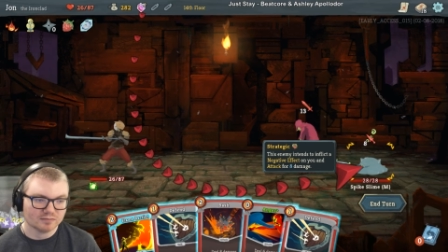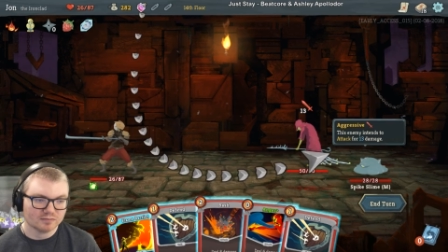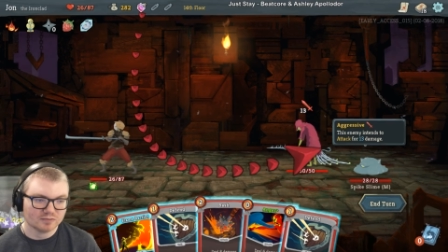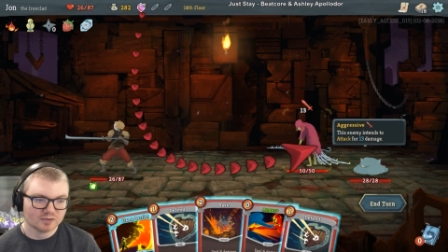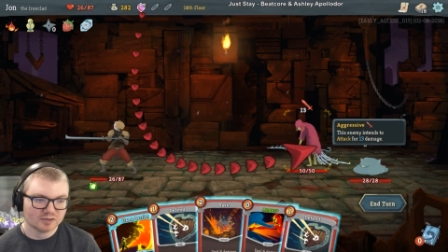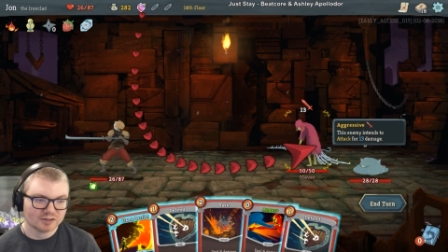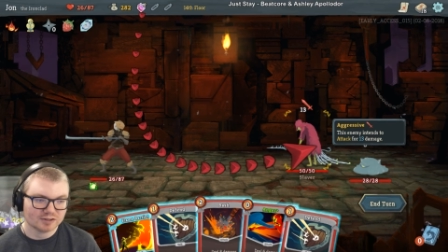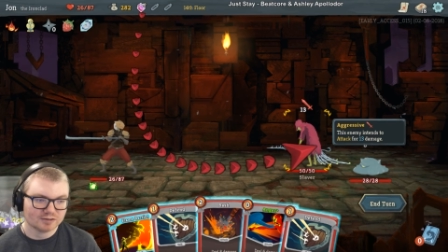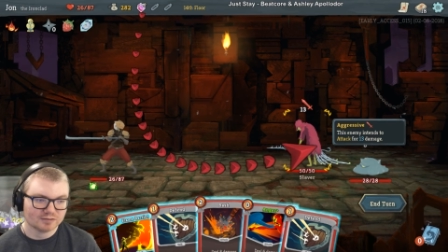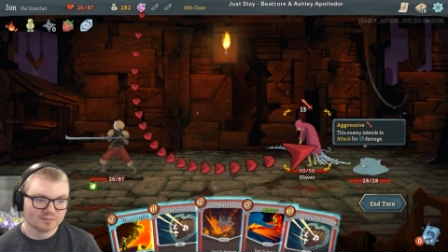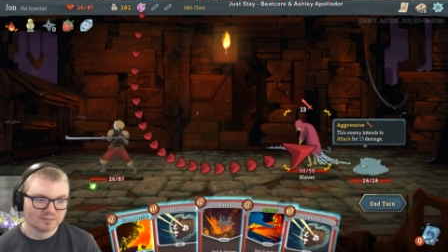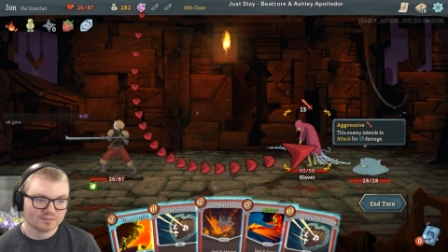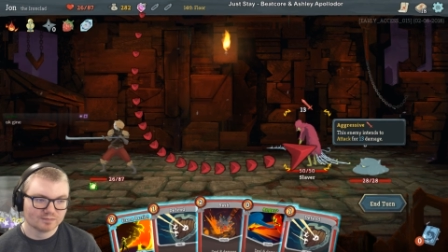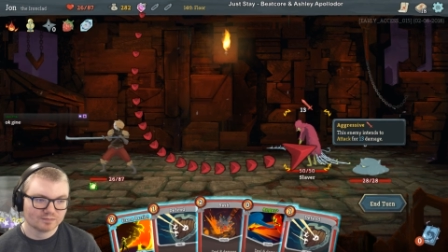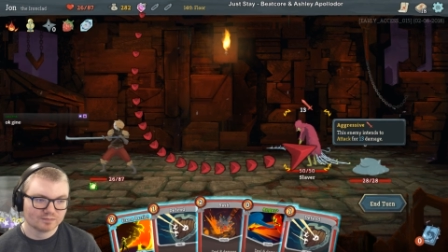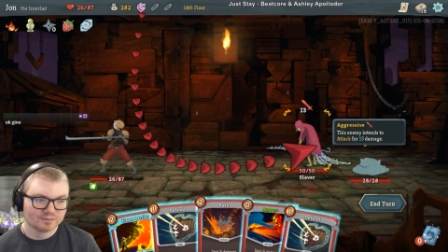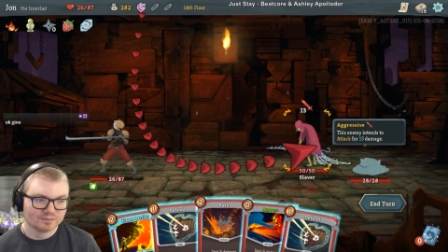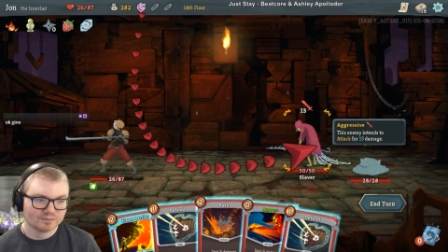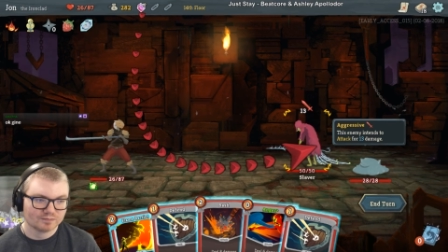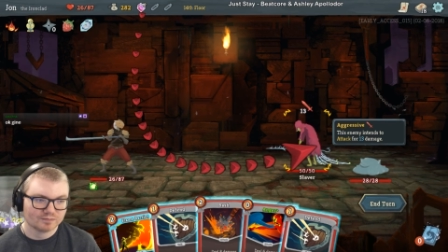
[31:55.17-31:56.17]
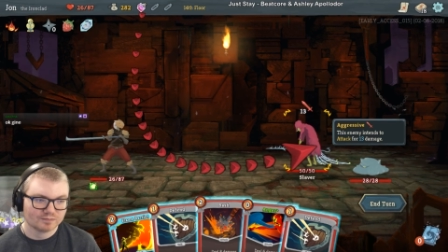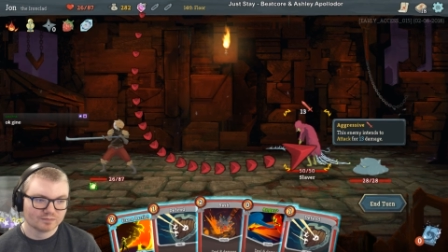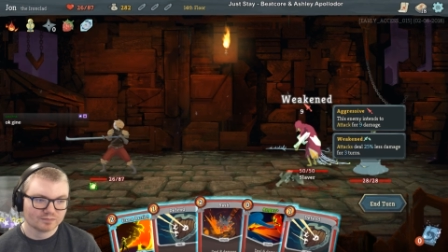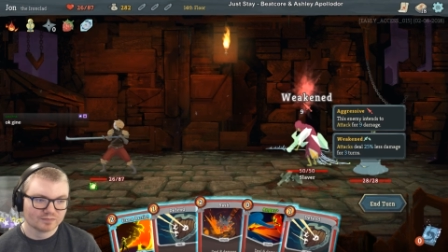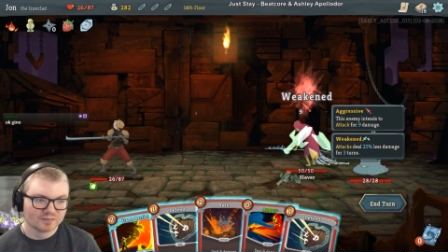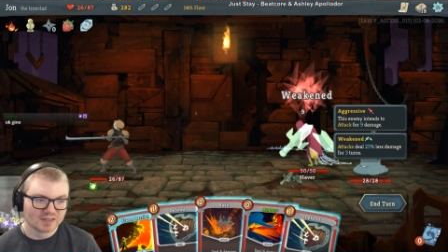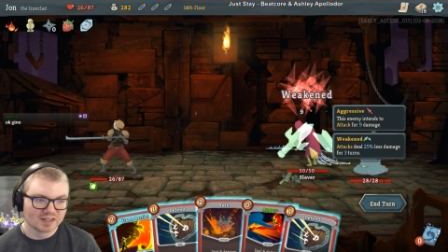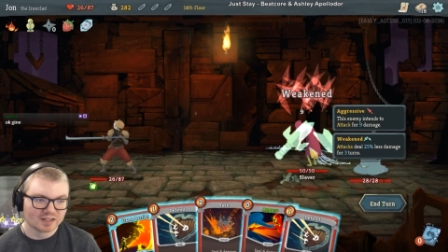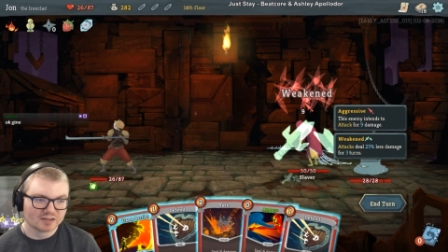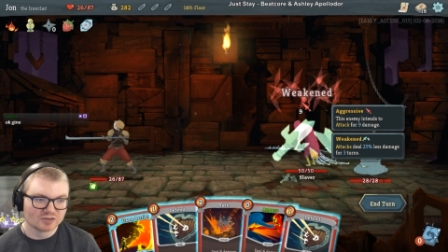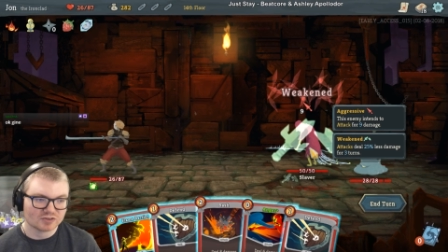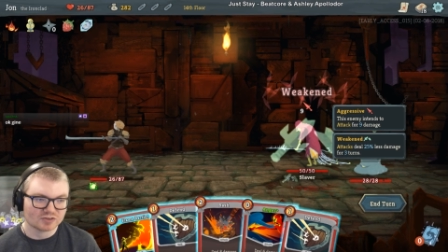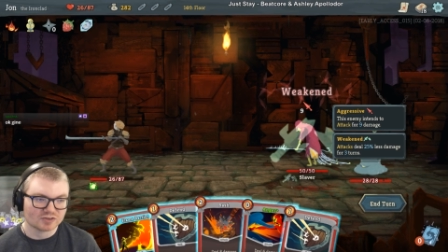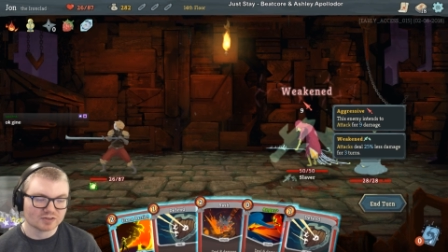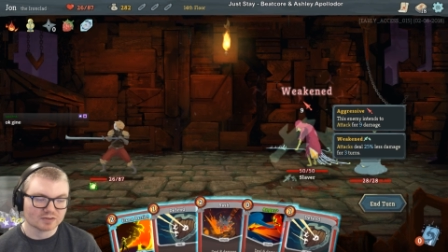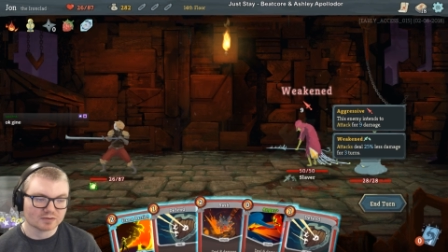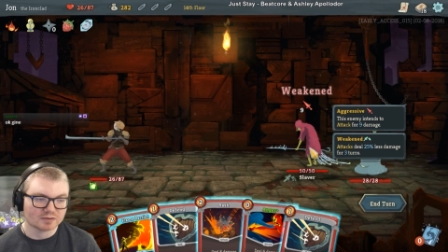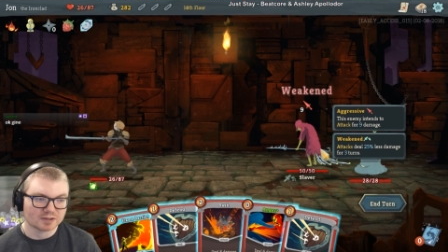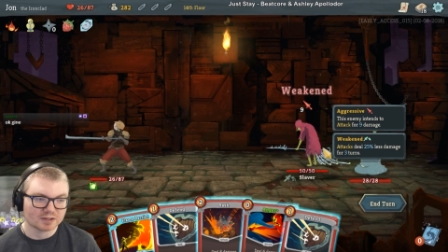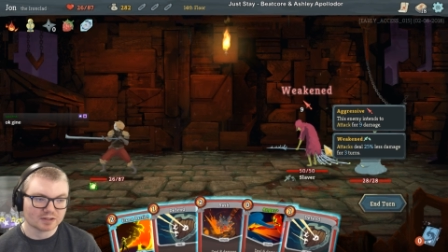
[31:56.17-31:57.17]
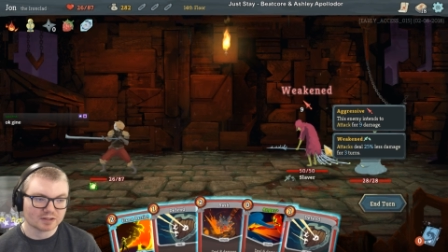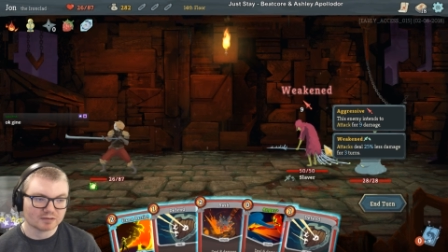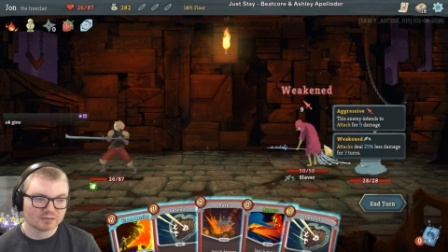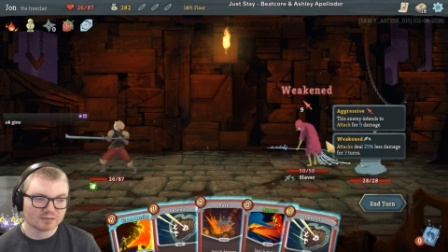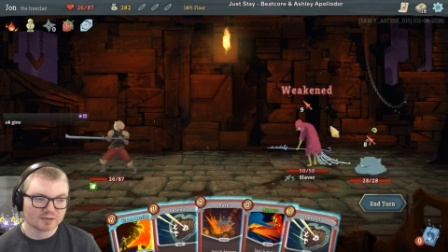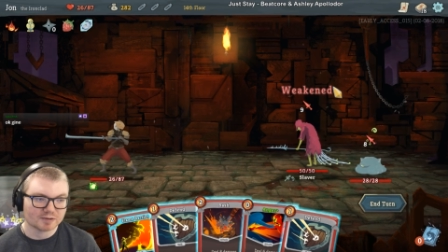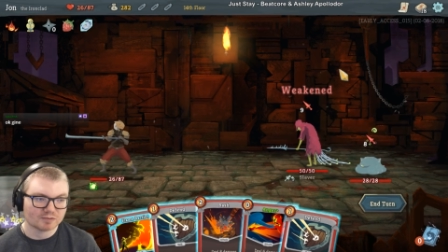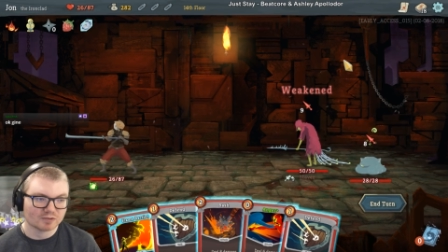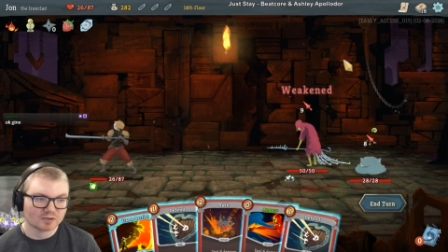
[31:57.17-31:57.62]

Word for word: Well, let's just do it anyway.